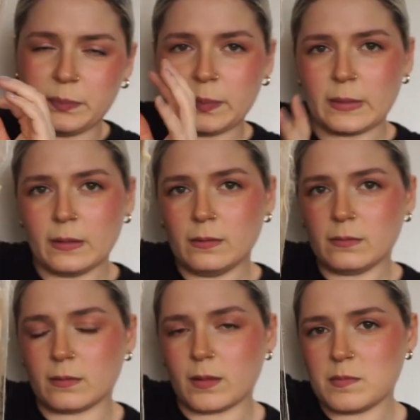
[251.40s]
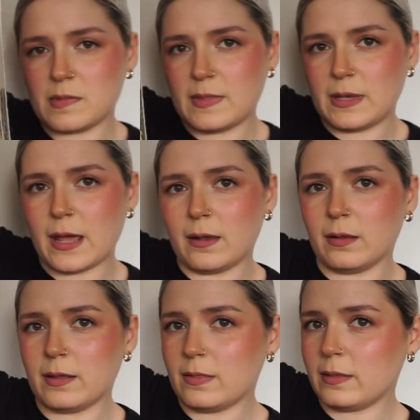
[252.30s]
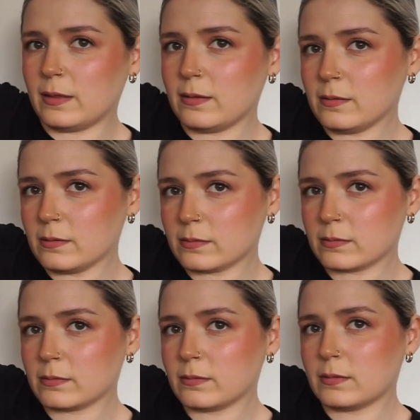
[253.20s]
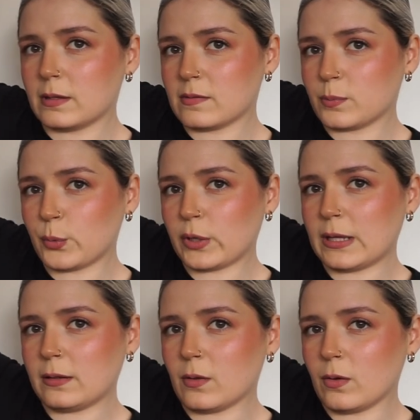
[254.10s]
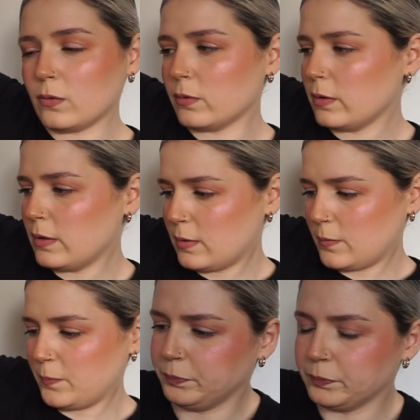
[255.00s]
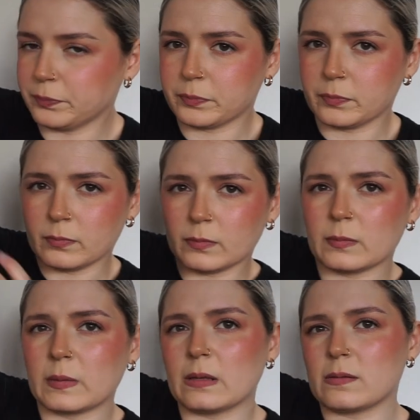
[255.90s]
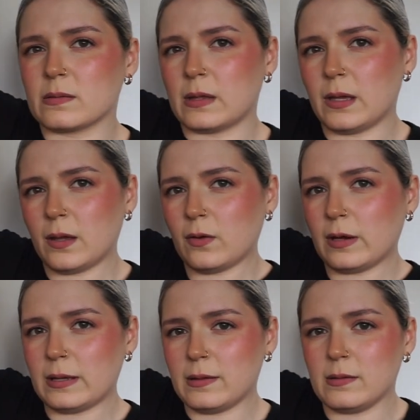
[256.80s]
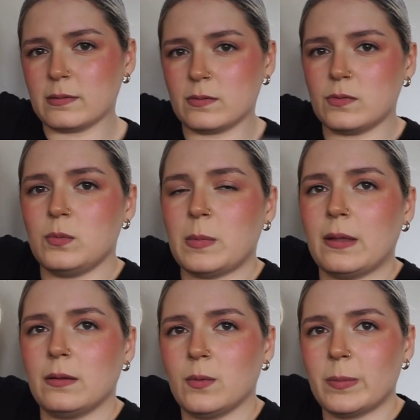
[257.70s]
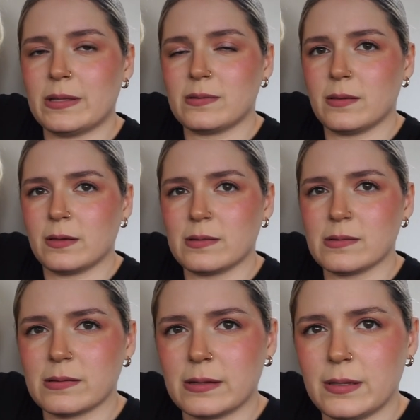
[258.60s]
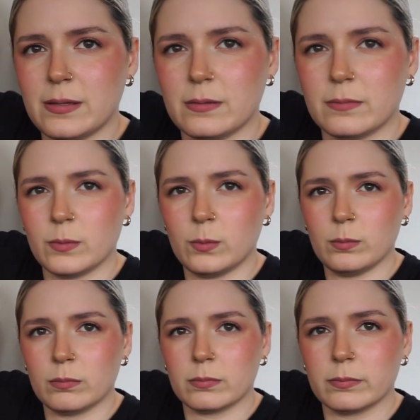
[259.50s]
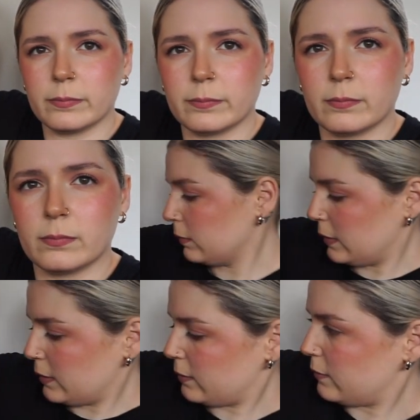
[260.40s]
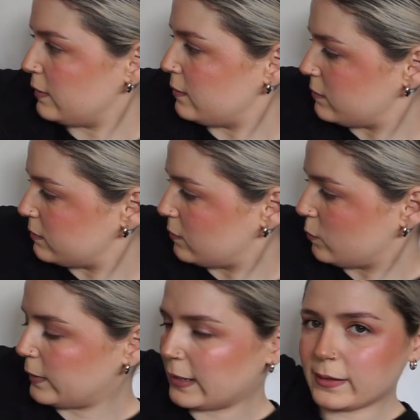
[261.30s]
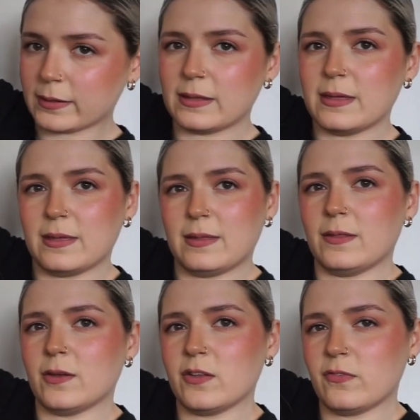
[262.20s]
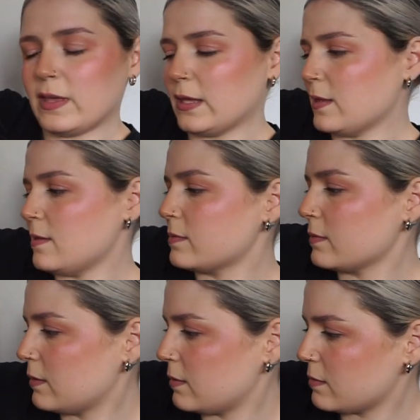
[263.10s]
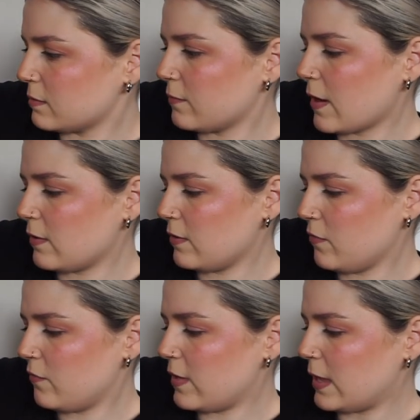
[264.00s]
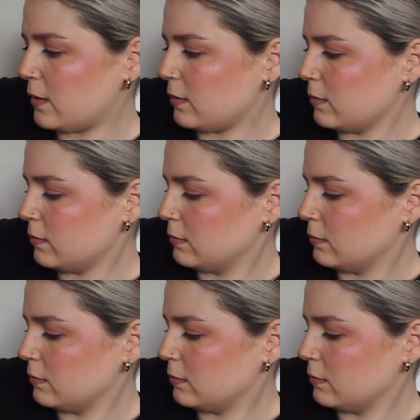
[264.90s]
So it comes in the net like this. It is pretty long. So here it is. I'll zoom out a little bit so you can see. Oh, here is the wig. The only thing is, it is very thin.